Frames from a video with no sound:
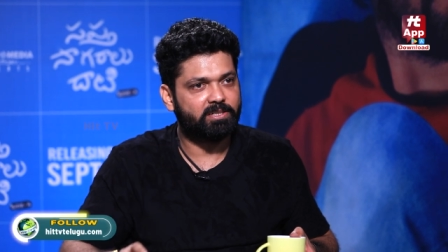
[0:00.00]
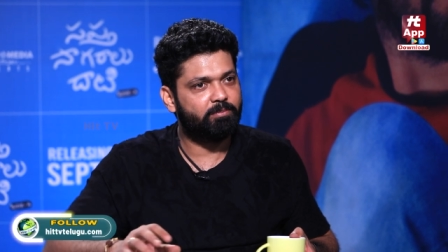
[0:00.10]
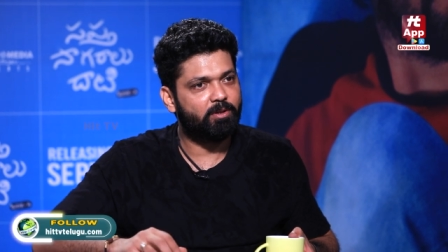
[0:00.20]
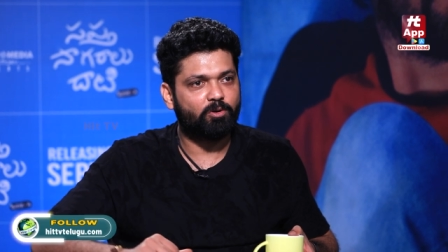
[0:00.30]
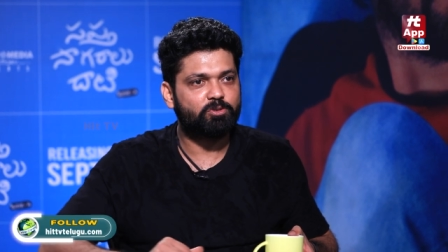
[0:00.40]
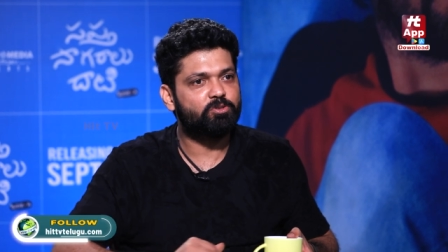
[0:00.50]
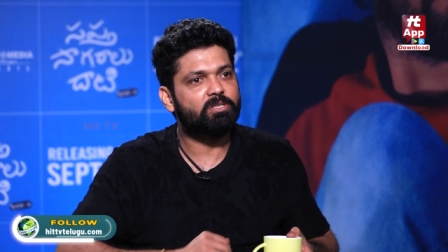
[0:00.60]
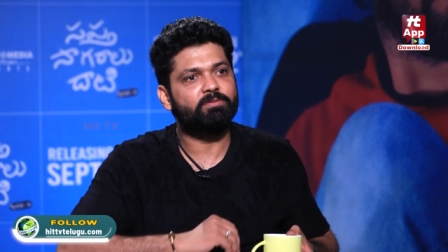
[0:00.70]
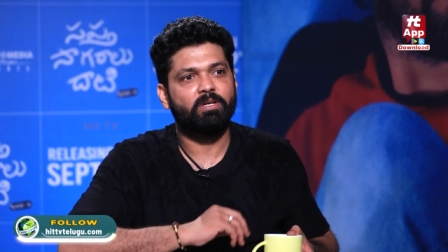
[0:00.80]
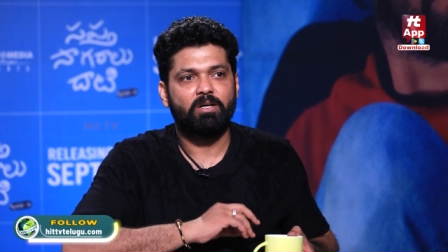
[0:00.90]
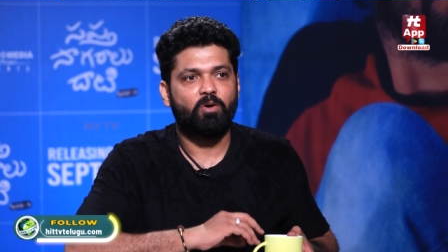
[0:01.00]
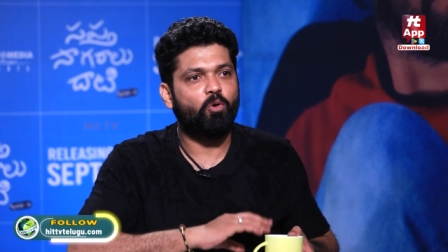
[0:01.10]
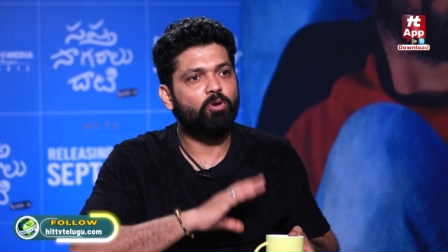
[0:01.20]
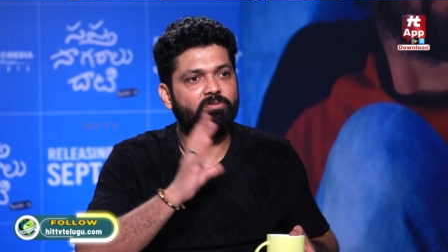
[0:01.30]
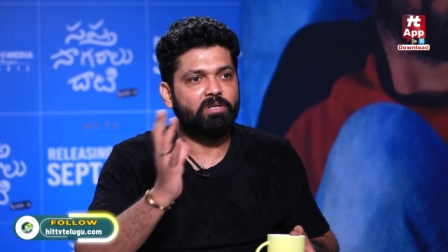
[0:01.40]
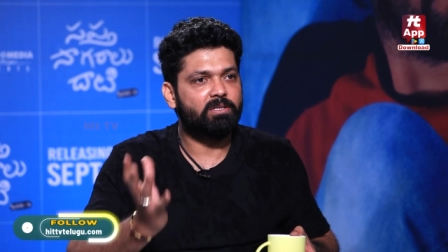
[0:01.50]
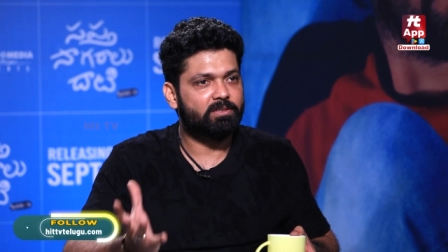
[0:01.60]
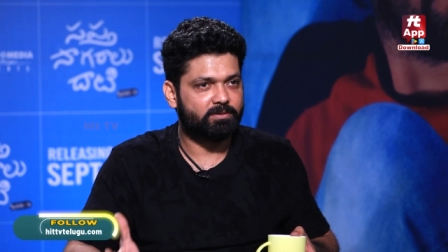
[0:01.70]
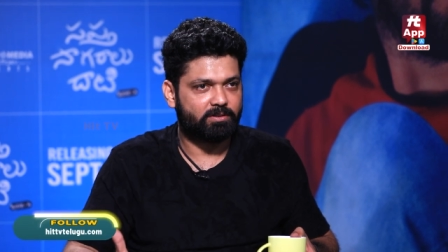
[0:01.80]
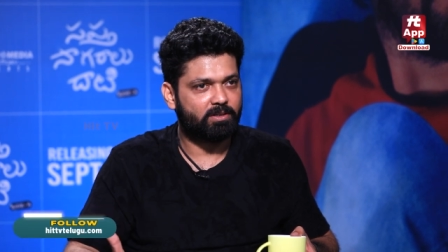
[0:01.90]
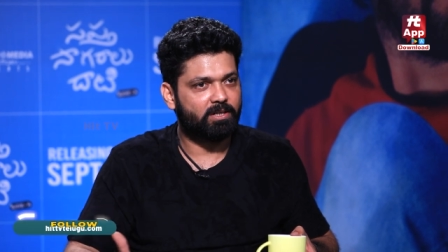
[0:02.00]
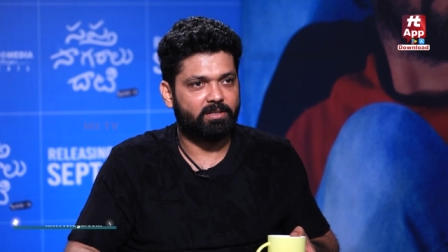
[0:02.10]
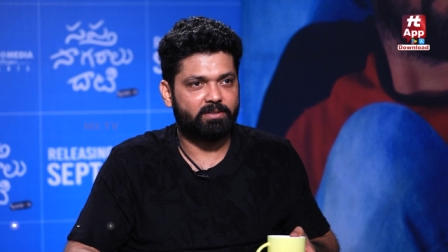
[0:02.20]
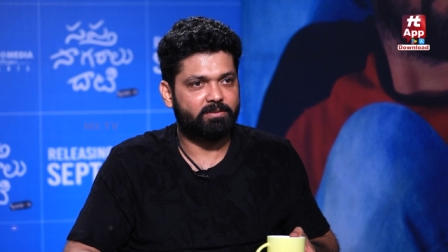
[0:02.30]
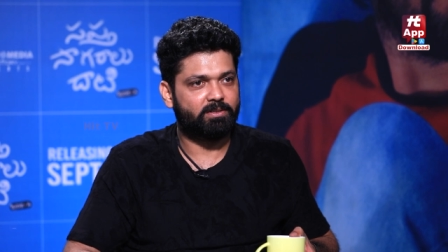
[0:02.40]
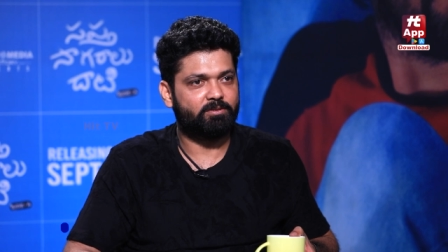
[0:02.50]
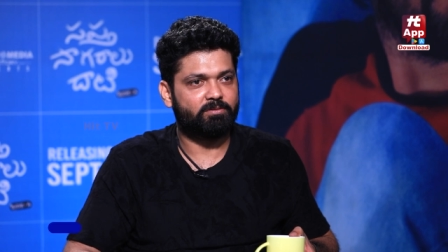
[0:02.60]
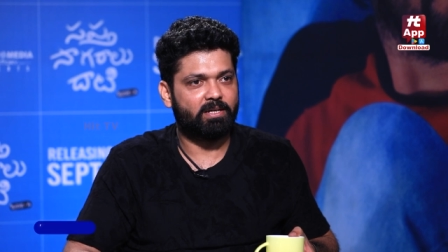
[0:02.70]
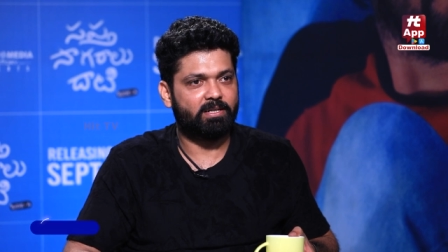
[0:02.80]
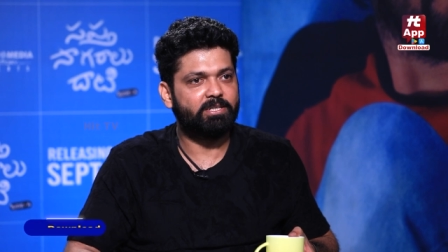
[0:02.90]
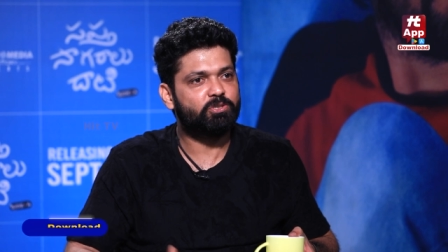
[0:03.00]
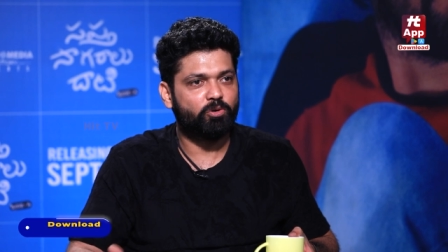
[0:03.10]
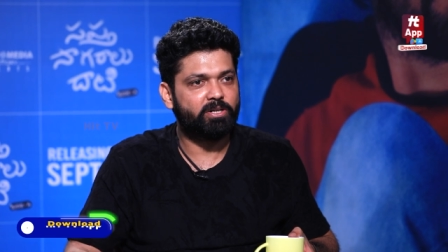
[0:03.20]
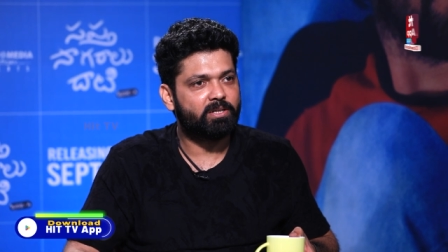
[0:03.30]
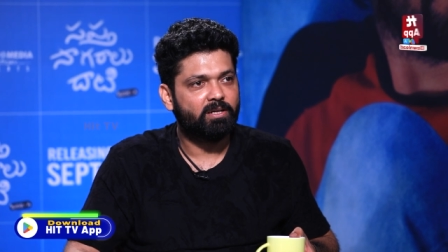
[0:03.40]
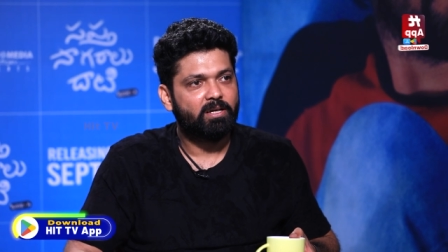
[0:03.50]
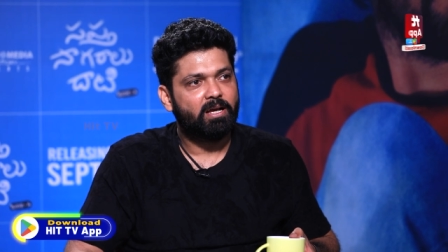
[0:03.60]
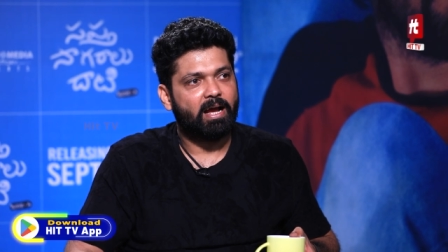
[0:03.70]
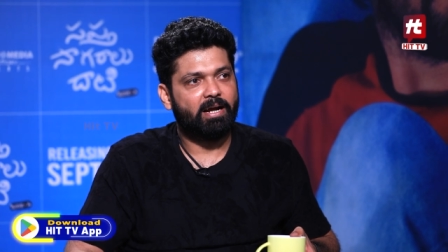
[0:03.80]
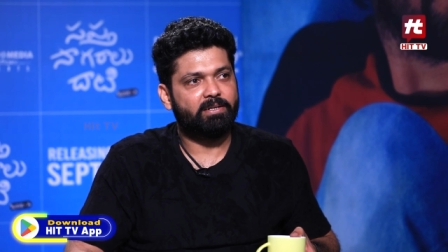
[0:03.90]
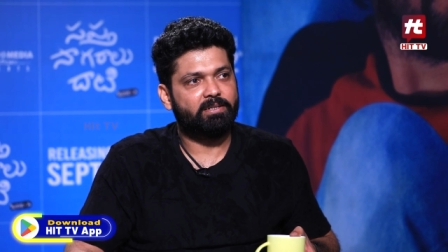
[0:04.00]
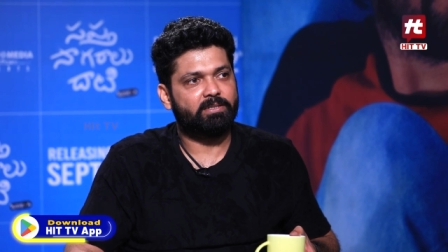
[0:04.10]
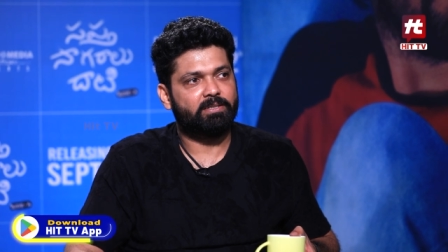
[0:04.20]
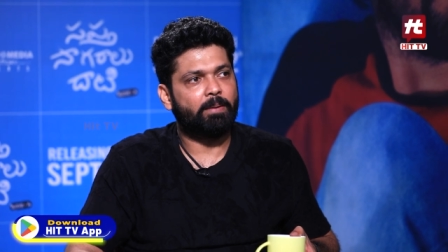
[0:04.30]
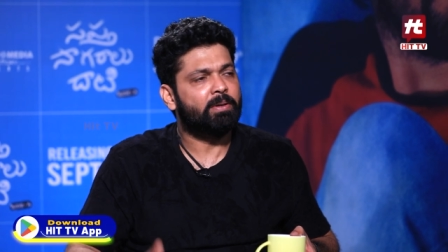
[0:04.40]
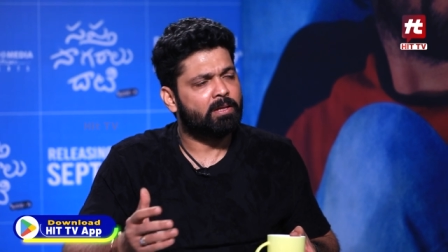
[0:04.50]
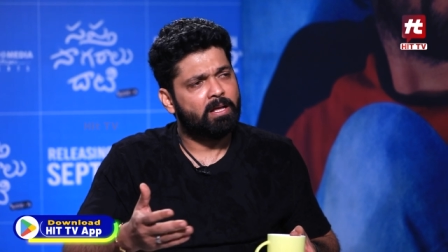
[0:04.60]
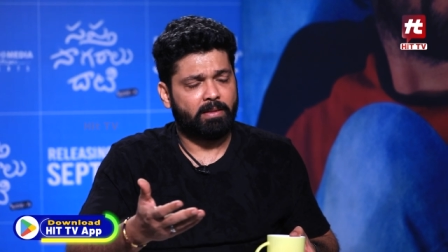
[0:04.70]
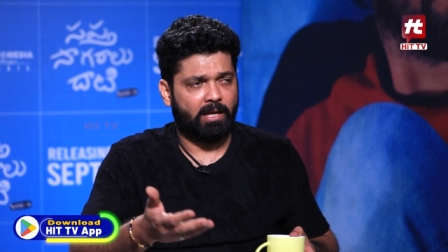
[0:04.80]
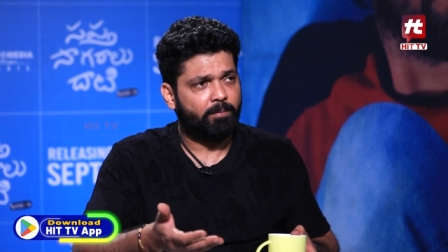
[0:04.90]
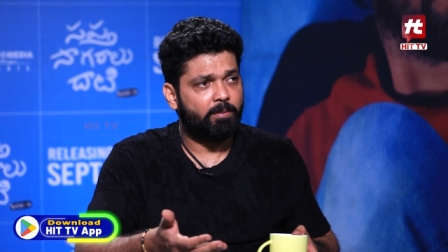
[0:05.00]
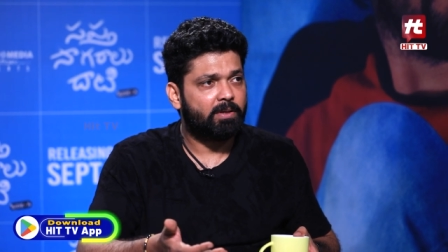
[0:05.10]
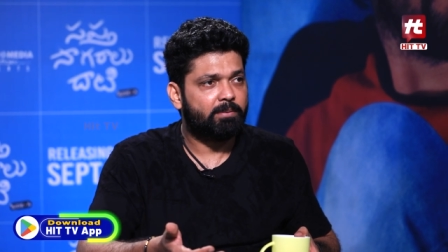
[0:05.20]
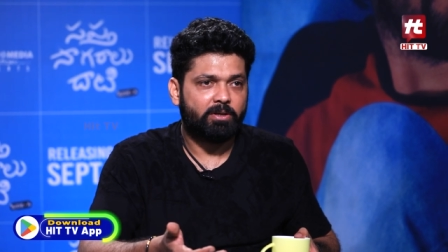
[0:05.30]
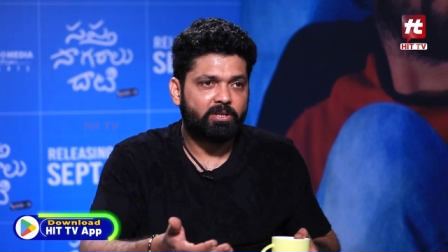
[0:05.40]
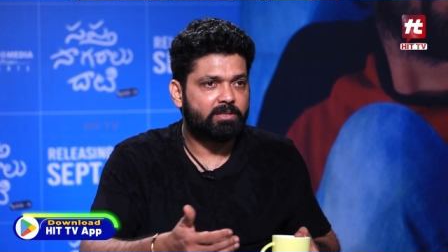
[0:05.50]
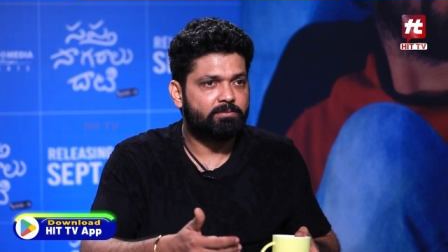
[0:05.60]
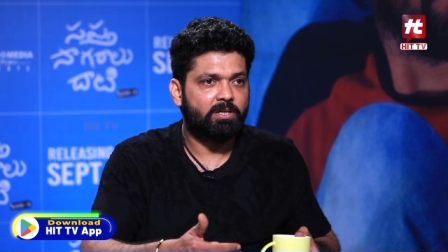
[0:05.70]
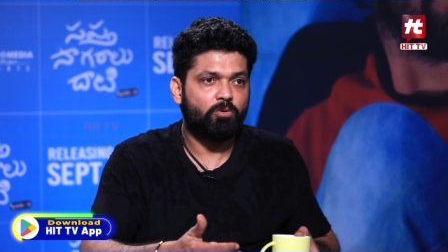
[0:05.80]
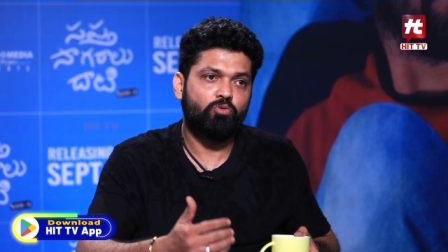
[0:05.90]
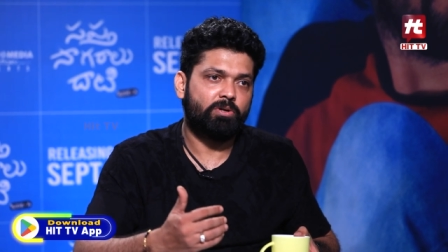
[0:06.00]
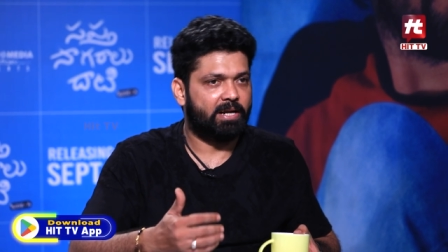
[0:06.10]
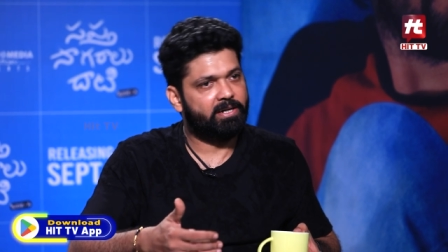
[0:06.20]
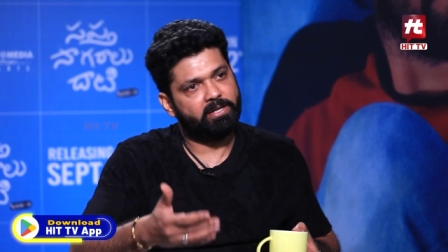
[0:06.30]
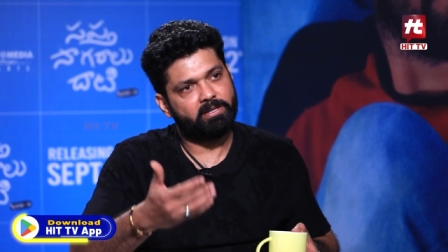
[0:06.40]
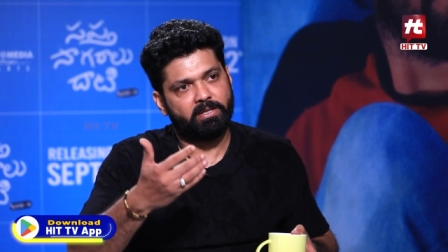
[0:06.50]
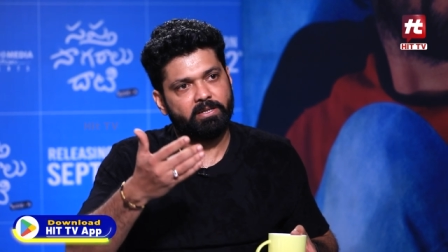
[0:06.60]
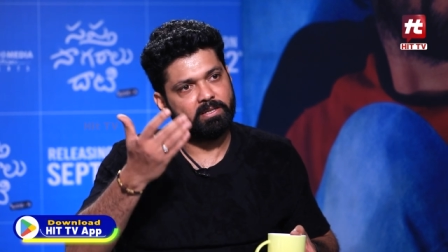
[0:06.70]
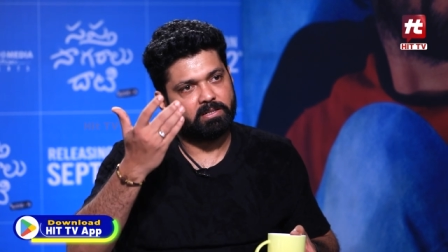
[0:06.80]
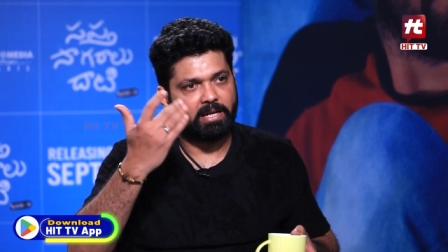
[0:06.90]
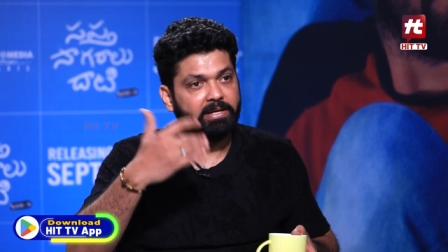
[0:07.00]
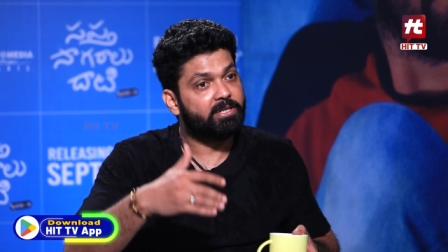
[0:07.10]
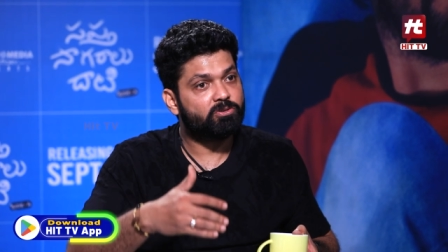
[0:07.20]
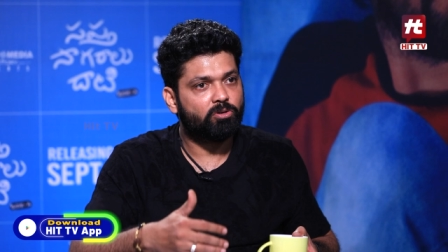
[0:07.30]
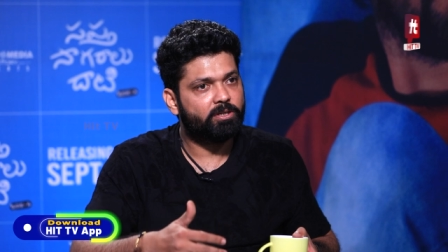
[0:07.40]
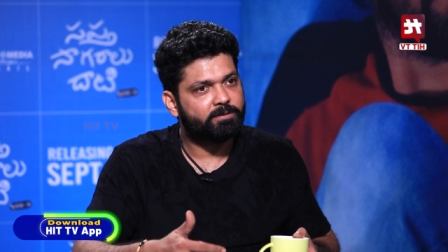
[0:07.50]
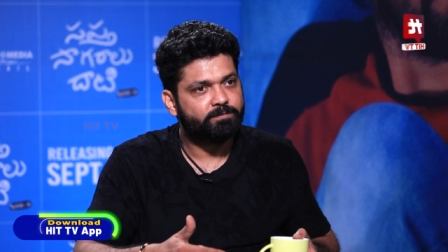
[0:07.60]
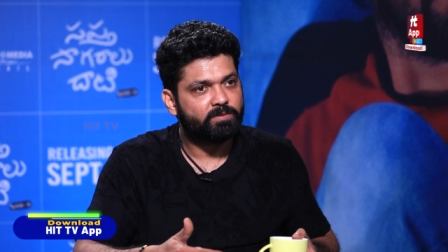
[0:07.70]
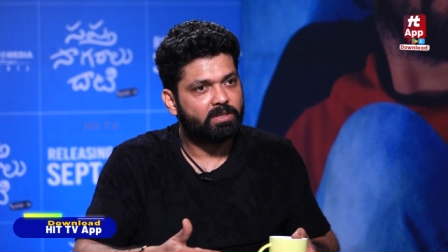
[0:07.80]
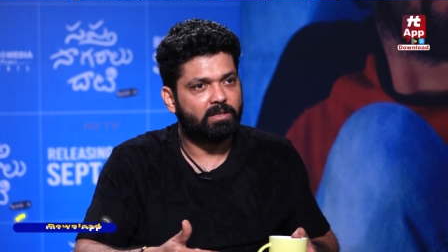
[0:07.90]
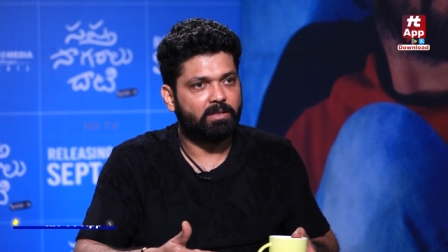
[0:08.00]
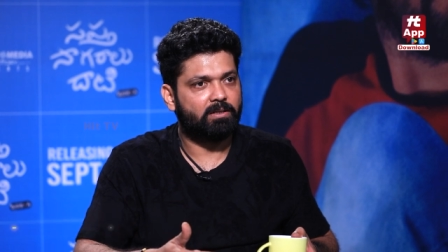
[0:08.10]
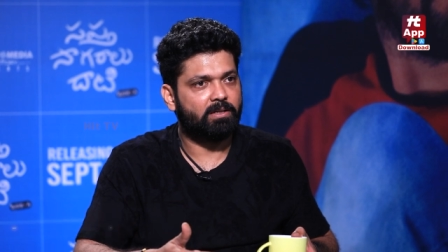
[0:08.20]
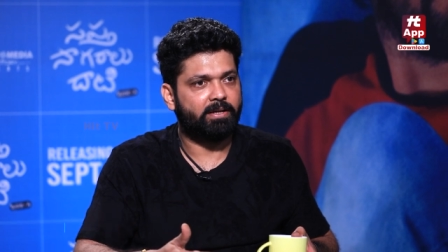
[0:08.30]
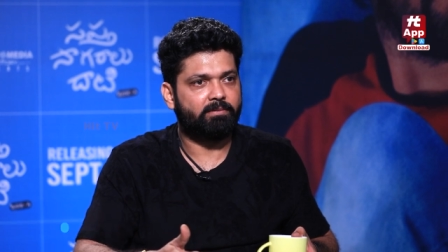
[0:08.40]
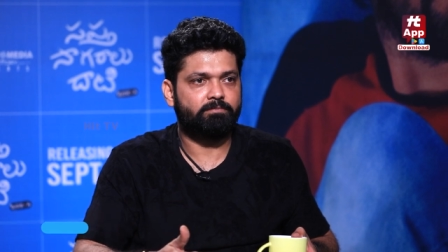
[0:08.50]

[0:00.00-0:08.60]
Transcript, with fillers: It belongs to the whole world. Uh, you know, uh, he showed it, and uh, I mean, there are people like Mani Ratnam sir who tried it in nineties only, uh, like.